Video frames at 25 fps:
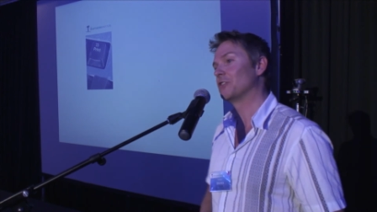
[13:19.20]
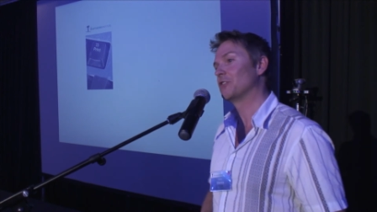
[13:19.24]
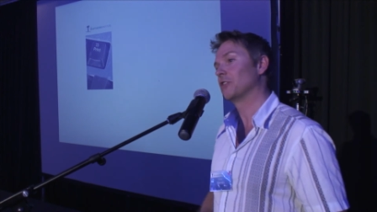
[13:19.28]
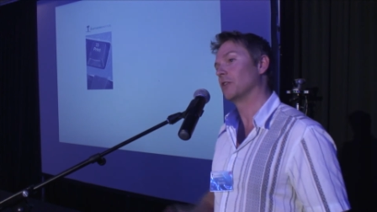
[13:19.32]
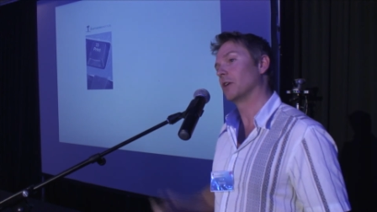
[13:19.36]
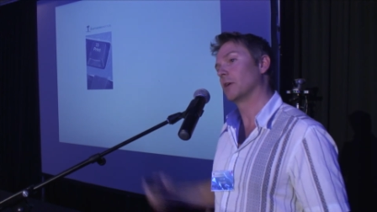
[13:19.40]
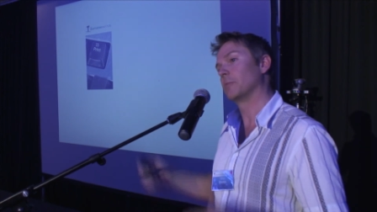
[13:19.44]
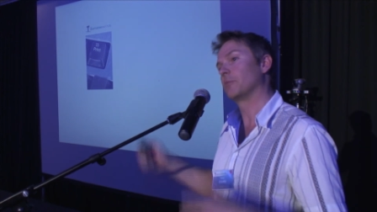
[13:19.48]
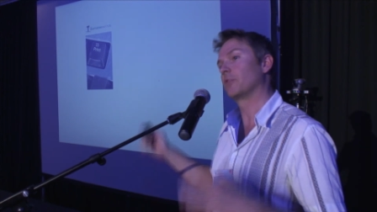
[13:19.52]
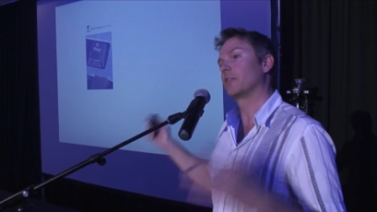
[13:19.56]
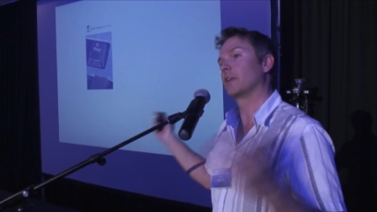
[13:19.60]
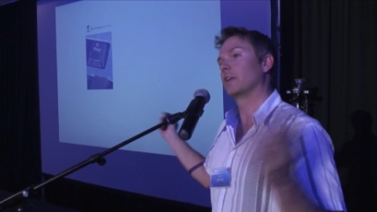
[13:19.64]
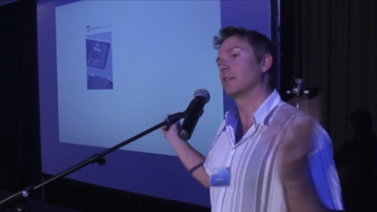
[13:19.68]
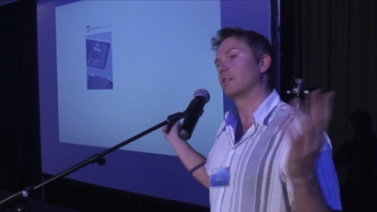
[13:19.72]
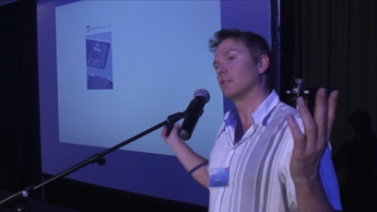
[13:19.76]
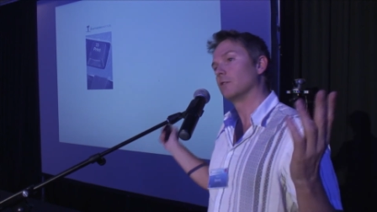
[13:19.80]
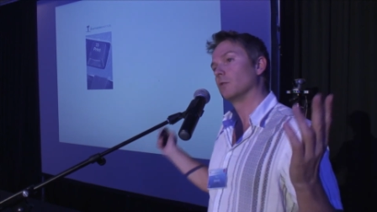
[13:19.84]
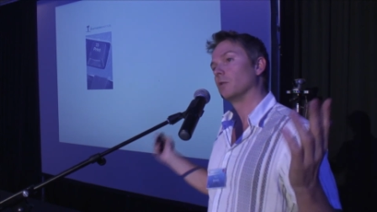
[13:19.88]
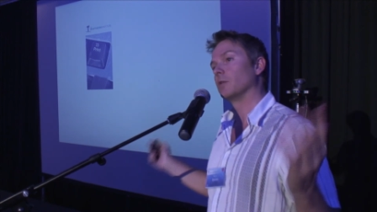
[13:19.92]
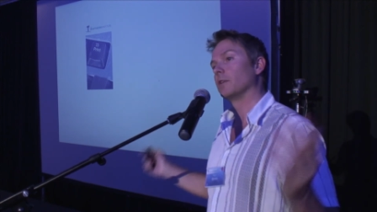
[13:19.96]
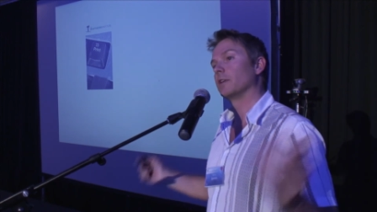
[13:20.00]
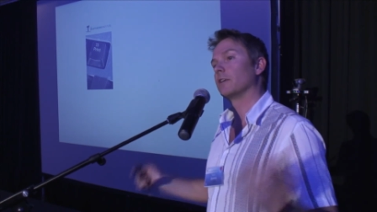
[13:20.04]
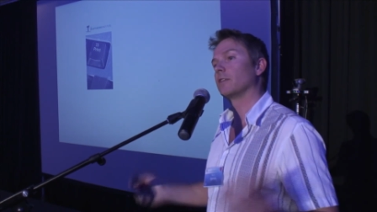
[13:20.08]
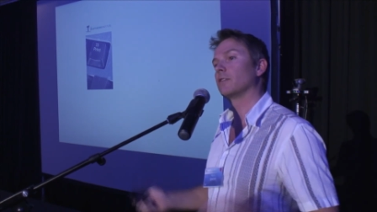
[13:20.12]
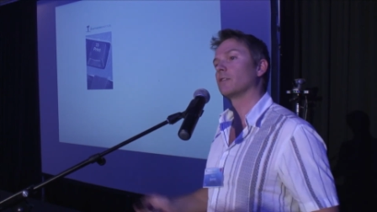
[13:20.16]
Institute, I presented
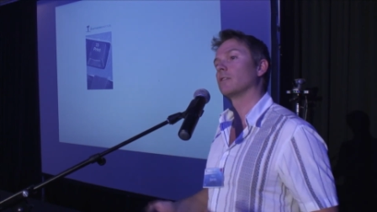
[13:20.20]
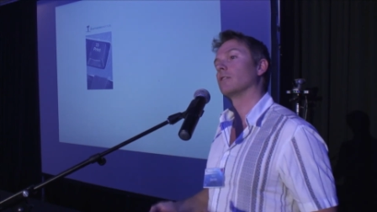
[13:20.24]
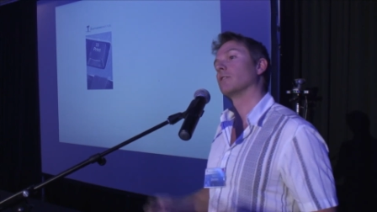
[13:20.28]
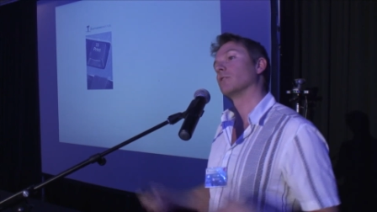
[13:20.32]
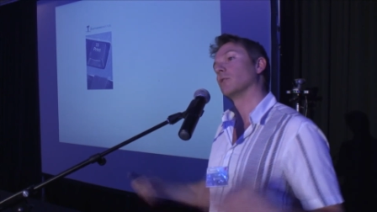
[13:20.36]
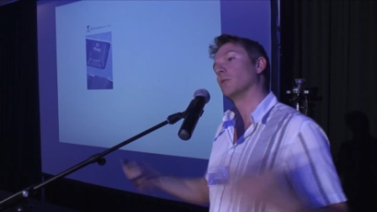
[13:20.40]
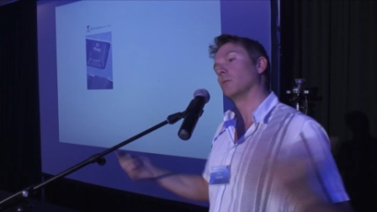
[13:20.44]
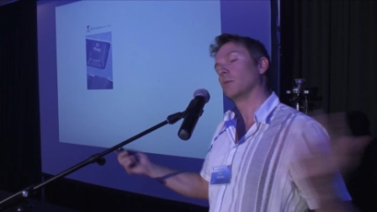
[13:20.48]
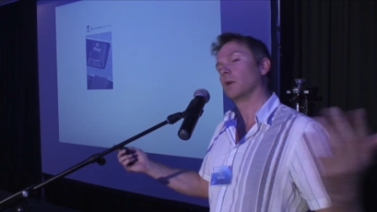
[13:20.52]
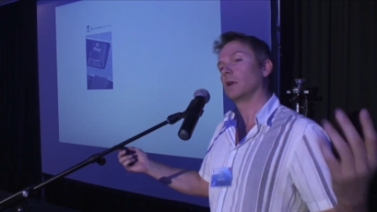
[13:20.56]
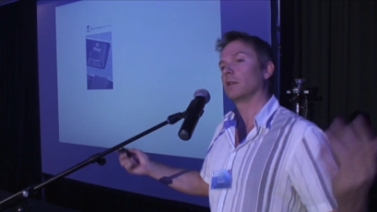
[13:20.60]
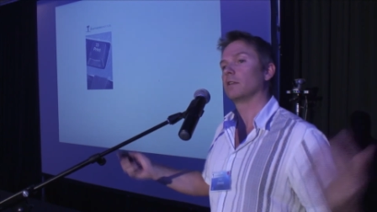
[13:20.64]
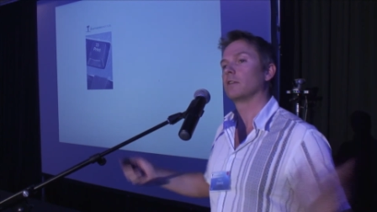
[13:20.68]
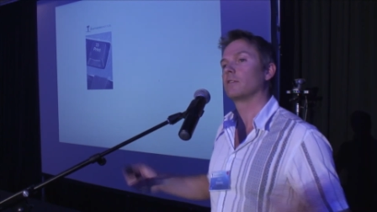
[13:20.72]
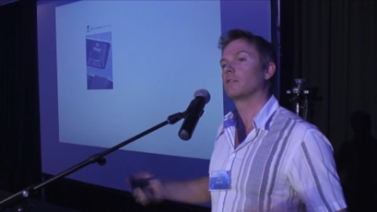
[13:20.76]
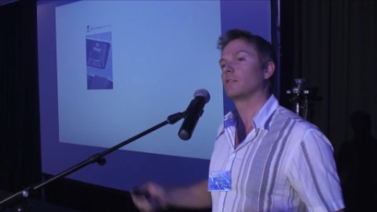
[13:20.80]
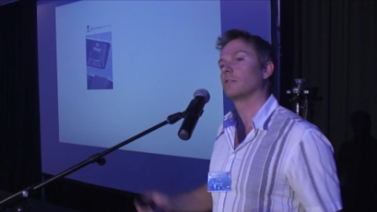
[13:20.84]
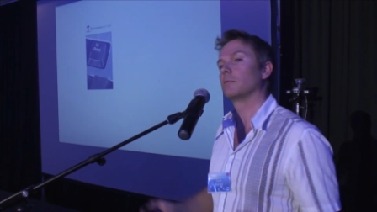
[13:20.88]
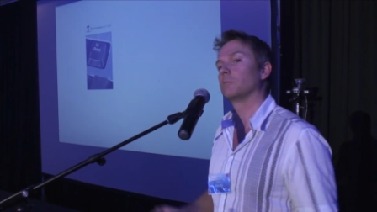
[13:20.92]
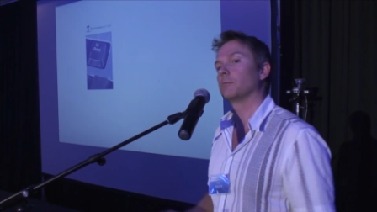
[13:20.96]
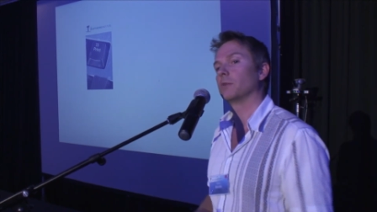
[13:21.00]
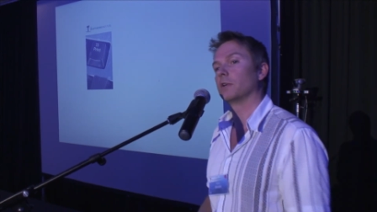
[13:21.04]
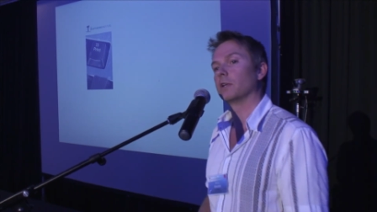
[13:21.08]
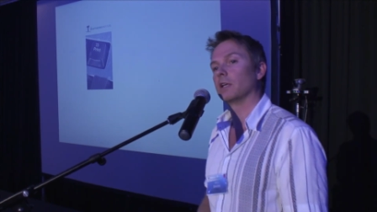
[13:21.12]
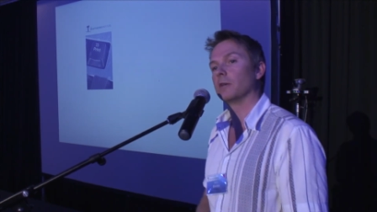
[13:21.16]
all this and thought, well, this
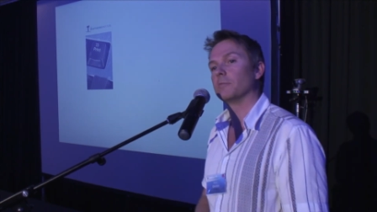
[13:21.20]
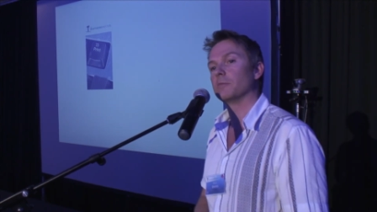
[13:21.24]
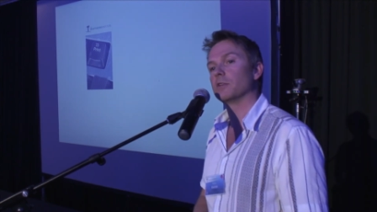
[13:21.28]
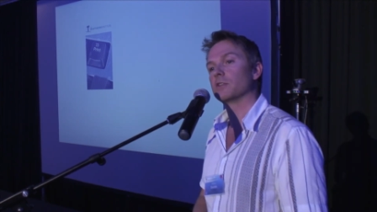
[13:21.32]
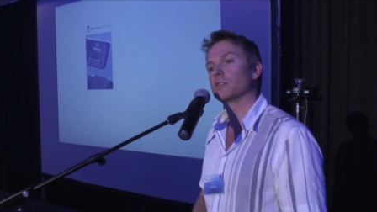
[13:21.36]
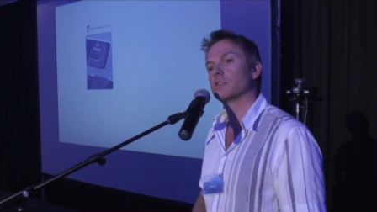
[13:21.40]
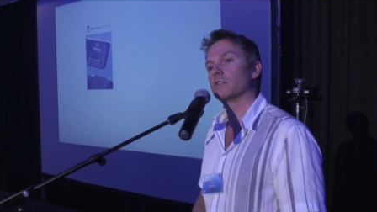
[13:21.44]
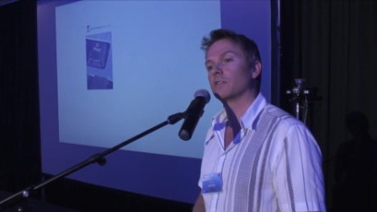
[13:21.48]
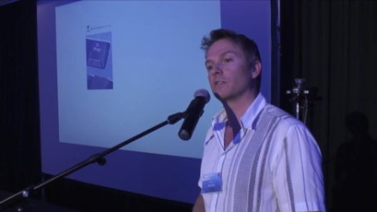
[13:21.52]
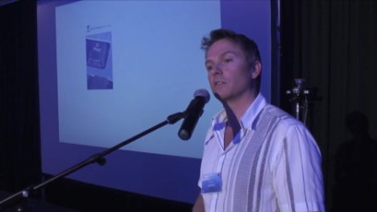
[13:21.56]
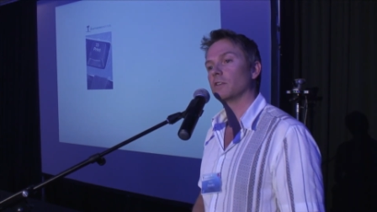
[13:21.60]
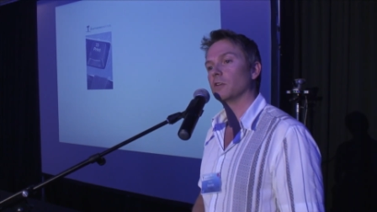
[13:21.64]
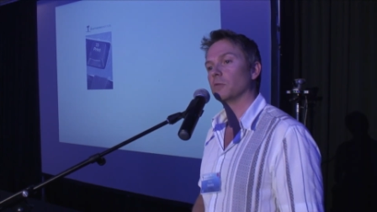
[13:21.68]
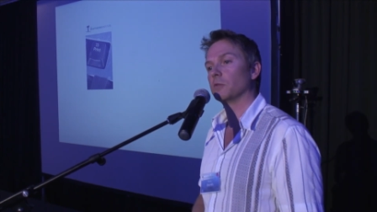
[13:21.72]
is pretty ambitious.